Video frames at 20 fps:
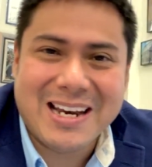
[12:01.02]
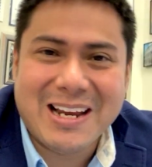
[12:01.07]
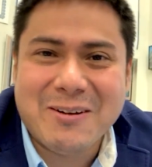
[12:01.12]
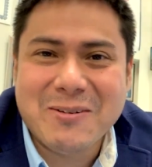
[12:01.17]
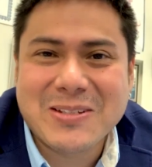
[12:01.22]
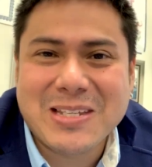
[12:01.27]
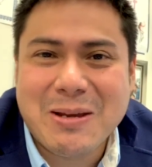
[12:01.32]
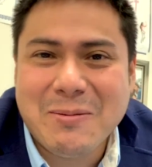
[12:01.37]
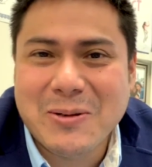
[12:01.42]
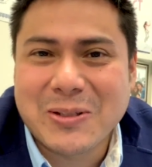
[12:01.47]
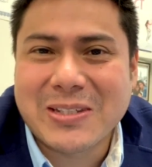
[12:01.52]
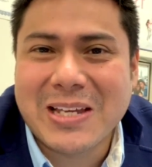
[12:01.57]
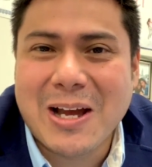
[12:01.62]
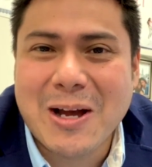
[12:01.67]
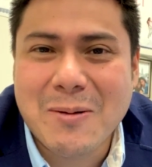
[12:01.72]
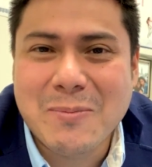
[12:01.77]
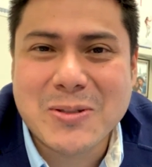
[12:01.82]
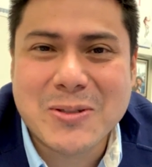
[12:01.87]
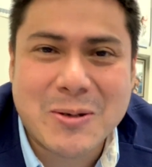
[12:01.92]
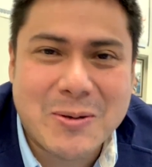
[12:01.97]
I was able to
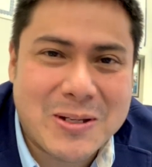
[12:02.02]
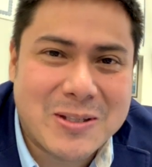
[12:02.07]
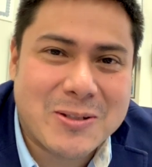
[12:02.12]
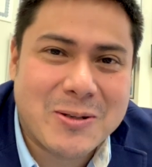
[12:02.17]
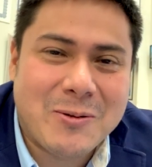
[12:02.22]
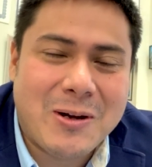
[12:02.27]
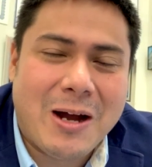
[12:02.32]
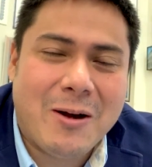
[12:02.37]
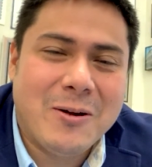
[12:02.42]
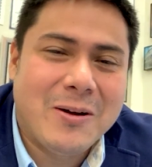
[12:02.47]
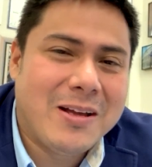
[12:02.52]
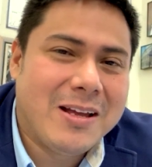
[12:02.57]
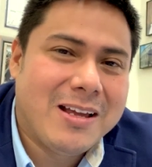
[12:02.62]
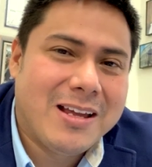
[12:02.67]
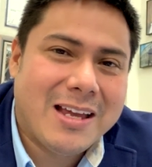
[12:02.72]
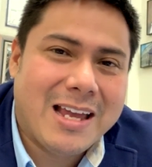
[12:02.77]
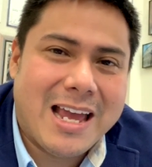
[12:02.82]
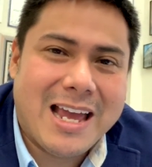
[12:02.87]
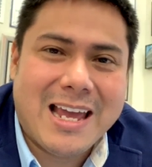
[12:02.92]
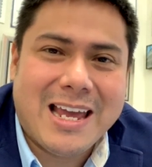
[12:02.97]
help so and so out.
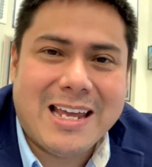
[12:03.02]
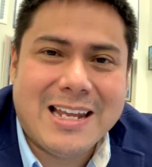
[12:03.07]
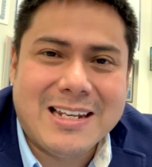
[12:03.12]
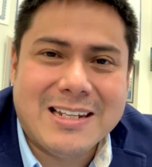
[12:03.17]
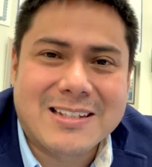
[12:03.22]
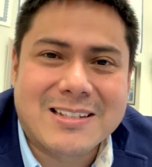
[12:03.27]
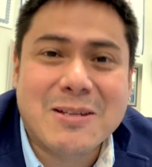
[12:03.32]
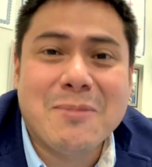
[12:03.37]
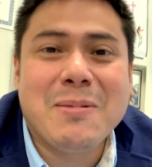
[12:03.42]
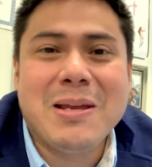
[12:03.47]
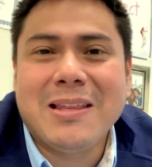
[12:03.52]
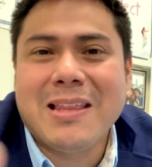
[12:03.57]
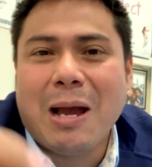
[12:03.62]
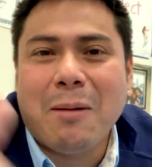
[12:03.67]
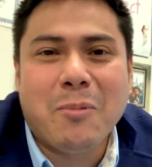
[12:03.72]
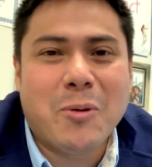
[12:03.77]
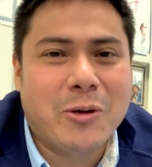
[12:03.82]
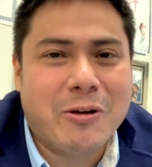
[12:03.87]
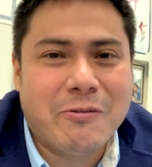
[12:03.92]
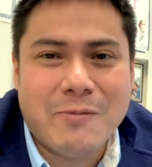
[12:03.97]
And to me, that
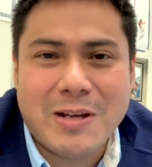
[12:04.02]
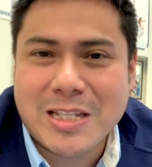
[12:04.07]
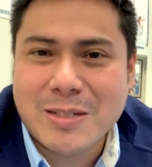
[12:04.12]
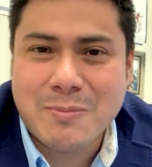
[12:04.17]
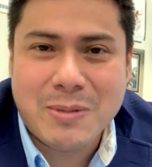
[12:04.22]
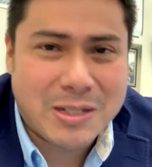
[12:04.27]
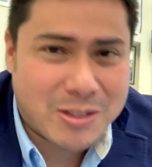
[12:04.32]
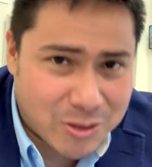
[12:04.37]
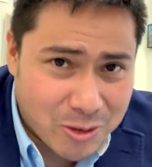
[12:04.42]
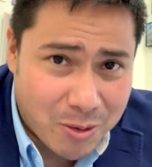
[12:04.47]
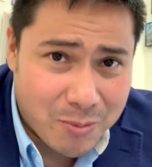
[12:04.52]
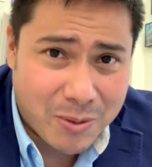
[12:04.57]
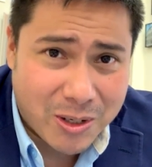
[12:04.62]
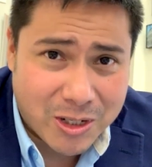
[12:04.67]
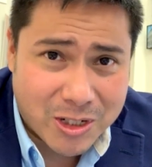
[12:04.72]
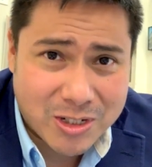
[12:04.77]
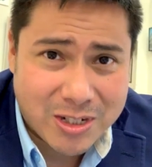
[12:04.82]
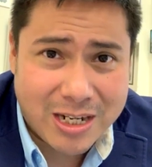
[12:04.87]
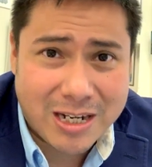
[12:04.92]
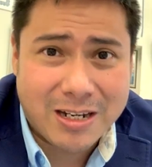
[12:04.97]
motivates me so
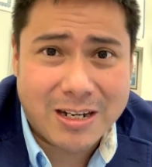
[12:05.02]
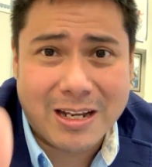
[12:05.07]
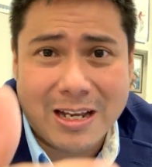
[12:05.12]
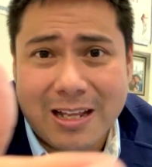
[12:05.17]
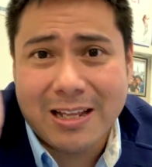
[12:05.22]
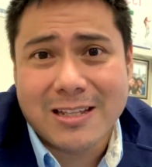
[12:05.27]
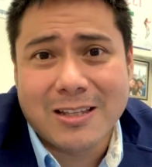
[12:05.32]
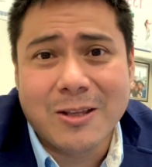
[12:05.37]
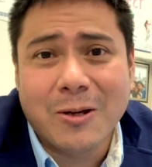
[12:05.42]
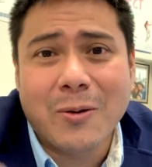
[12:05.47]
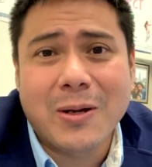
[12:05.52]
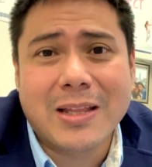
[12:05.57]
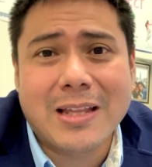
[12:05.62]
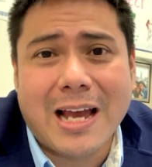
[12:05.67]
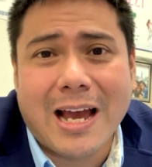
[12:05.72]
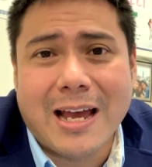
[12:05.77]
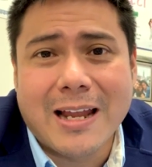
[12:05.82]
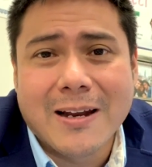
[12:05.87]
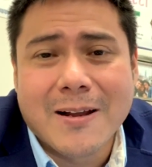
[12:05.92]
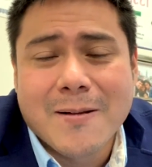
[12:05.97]
much. And knowing
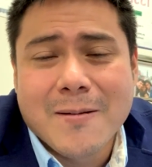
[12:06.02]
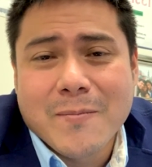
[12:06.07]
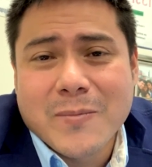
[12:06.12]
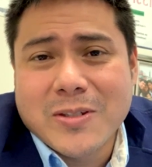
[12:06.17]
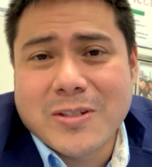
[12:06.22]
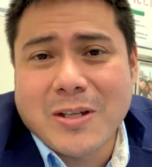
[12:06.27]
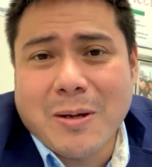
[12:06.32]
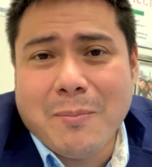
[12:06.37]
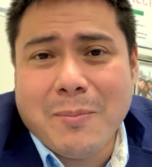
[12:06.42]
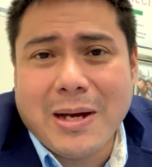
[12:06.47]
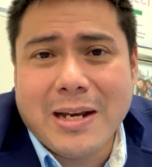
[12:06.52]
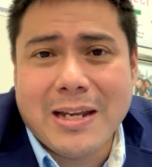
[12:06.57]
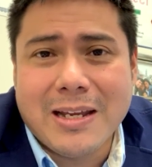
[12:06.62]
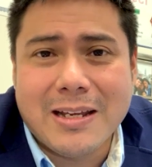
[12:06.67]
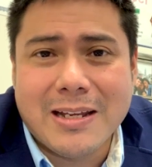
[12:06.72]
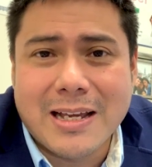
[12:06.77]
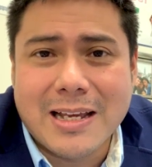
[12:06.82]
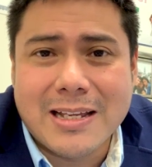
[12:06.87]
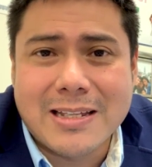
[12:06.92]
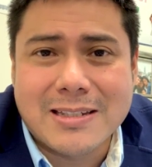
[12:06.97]
that somebody
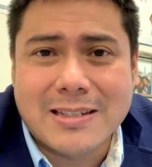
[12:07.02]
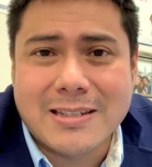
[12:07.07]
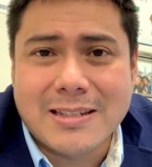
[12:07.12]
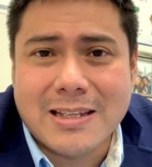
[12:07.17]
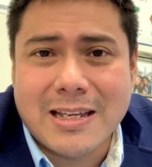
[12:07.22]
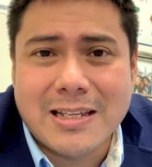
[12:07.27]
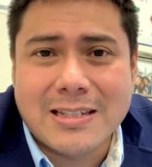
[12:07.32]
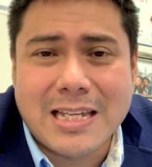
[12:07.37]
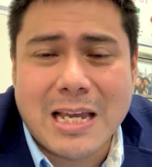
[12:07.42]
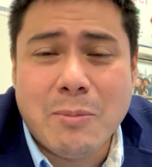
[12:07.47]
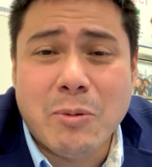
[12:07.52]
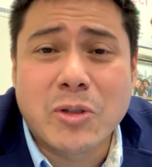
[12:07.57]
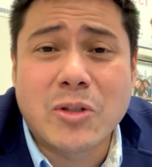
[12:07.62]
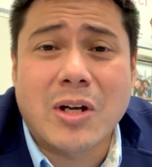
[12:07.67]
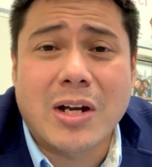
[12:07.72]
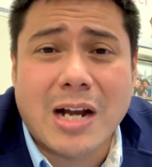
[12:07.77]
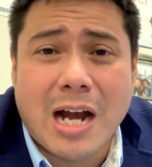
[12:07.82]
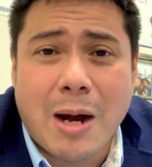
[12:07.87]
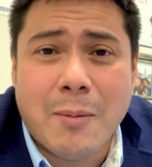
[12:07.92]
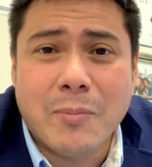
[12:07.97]
is able
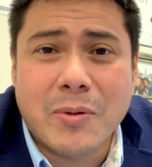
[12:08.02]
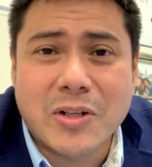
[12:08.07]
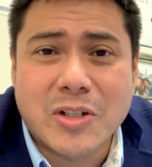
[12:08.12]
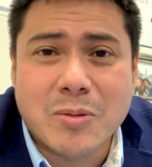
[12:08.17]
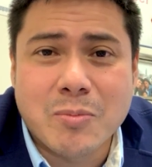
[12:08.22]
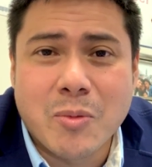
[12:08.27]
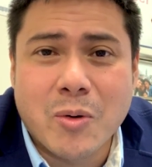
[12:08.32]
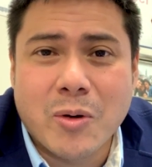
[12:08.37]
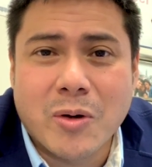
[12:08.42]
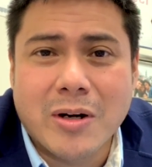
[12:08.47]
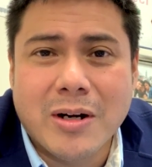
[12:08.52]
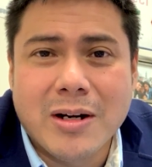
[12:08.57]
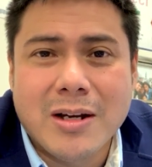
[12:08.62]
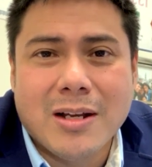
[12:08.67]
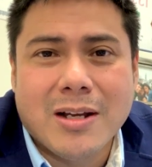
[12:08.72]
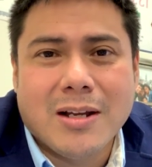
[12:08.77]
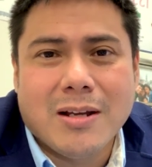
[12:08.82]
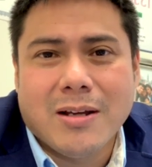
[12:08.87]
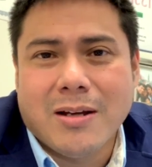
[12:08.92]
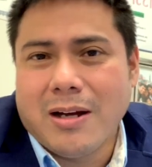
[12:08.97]
to accomplish more
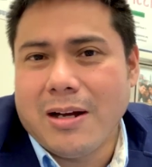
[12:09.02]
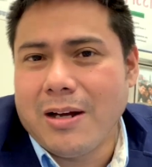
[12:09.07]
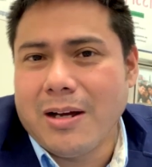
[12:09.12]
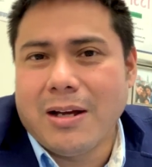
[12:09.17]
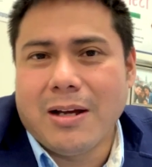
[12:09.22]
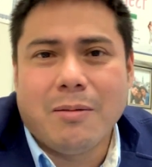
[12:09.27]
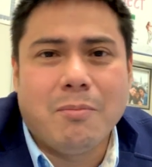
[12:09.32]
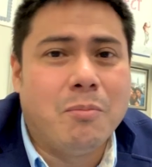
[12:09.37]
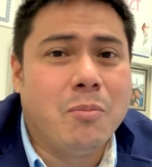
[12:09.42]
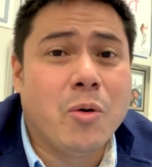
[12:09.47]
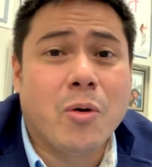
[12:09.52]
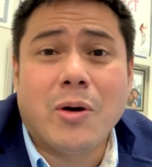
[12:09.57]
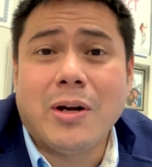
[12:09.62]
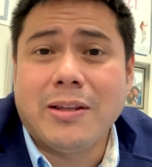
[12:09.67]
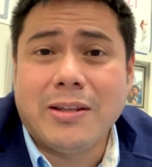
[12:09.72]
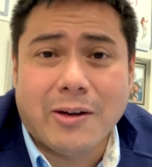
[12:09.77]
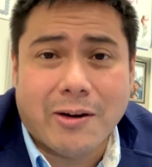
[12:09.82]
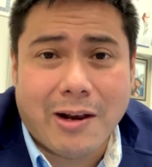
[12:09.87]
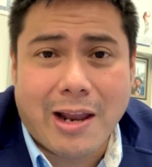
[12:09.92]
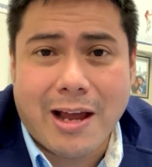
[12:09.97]
in
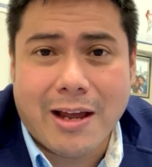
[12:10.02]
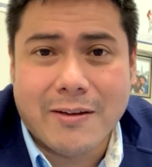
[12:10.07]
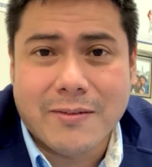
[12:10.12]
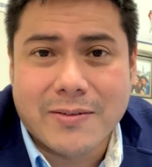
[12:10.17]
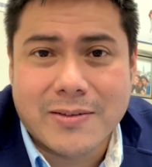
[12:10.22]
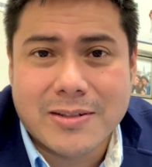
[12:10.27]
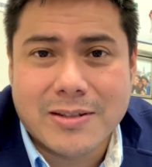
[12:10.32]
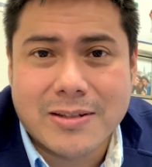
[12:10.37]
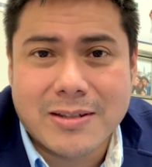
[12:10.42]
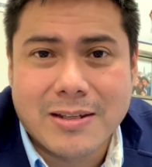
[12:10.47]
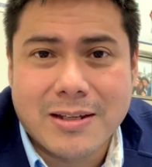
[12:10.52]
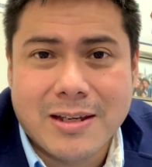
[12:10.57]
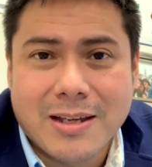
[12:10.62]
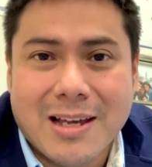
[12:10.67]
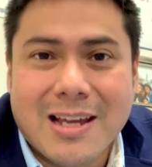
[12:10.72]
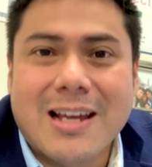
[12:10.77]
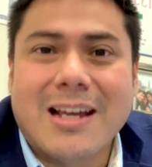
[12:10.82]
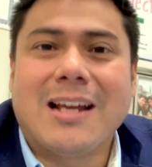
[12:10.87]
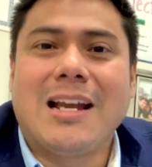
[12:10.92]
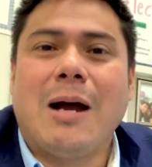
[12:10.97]
their lives.
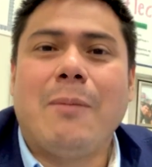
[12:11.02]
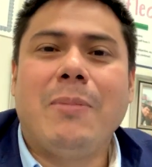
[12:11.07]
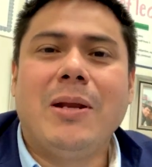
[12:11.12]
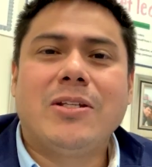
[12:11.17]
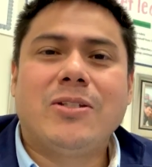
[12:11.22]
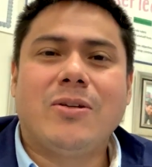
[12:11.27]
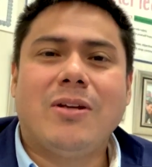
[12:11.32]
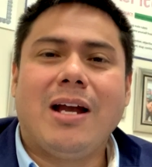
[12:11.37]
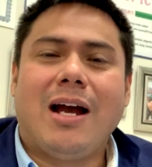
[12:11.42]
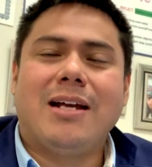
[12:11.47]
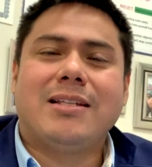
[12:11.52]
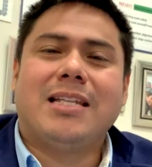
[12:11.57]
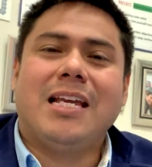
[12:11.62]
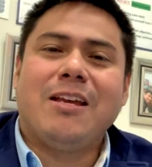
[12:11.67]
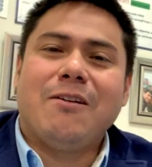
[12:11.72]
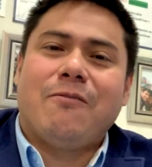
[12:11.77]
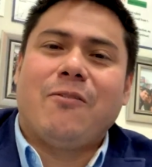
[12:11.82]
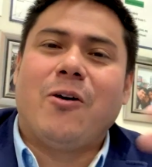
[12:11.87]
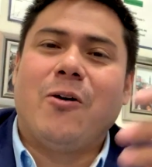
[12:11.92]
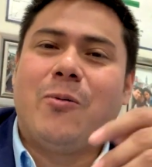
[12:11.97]
God bless you guys. Thank
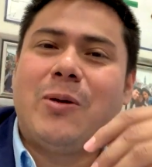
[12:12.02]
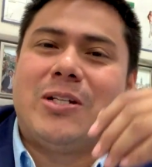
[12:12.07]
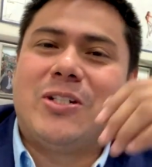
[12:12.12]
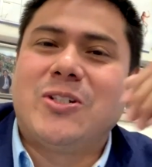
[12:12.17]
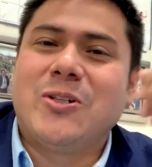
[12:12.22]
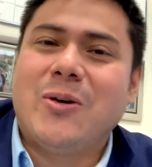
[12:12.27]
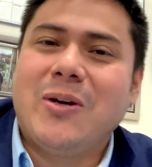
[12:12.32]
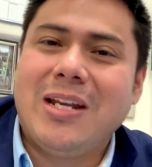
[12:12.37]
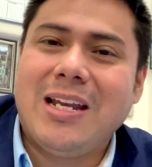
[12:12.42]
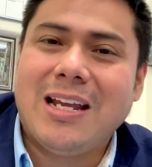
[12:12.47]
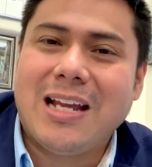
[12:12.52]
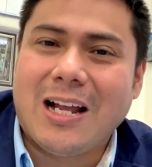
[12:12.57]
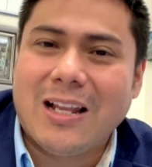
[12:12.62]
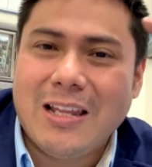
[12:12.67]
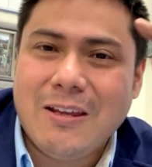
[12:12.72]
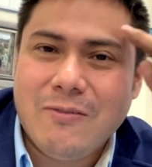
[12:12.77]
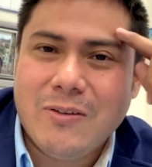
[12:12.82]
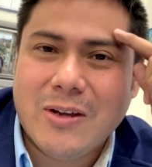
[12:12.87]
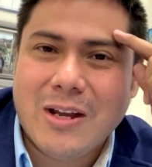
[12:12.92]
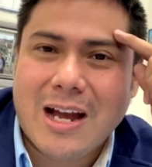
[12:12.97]
you for always joining. I'll
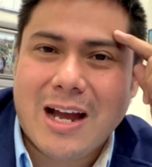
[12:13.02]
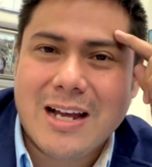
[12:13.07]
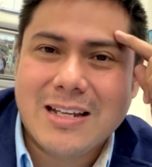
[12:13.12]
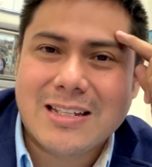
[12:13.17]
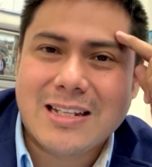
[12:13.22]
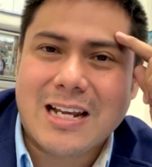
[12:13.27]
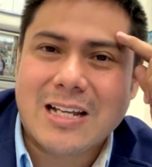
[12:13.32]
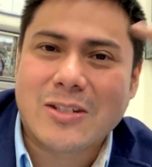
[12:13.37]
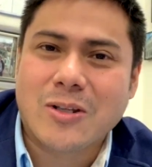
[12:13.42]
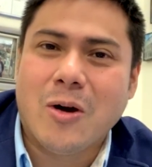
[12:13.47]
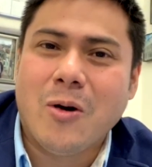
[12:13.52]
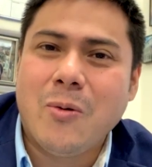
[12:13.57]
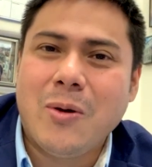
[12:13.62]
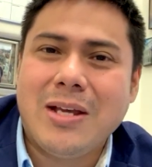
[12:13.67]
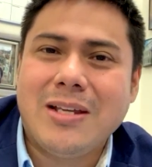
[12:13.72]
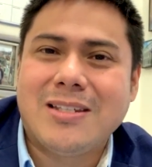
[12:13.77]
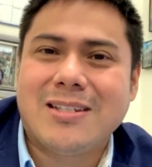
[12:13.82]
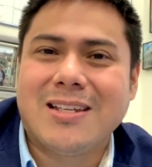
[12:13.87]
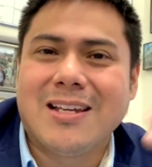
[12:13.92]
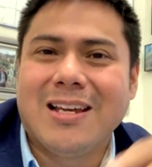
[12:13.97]
leave you guys, and as
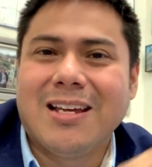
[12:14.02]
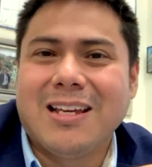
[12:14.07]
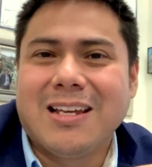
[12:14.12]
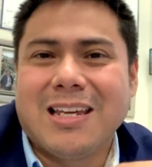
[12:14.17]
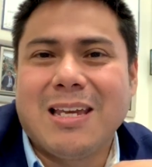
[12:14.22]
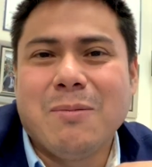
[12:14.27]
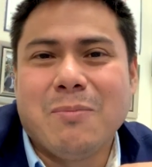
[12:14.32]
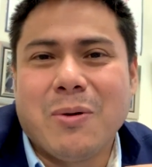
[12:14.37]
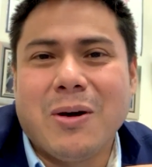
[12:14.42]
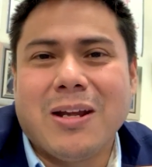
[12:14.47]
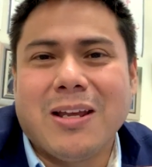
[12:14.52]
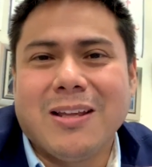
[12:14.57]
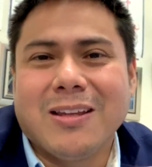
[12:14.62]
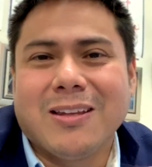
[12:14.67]
always, keep breaking